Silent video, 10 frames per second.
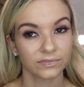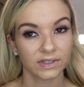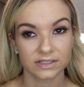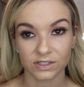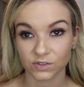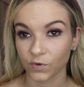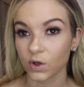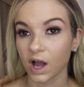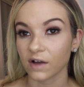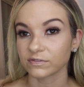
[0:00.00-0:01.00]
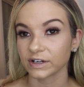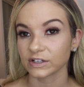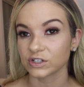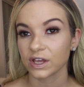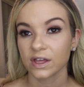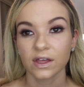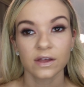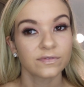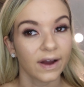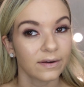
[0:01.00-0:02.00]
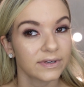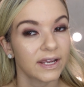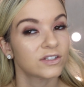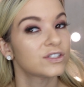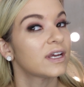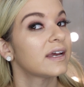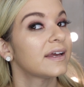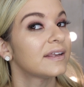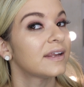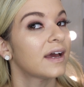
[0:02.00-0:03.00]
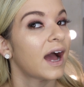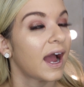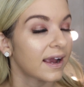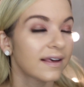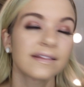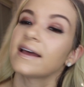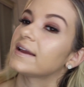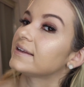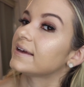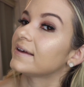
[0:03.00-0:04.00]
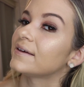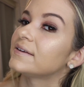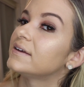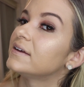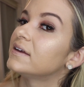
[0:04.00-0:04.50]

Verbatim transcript: This is full coverage, foundation, highlighted.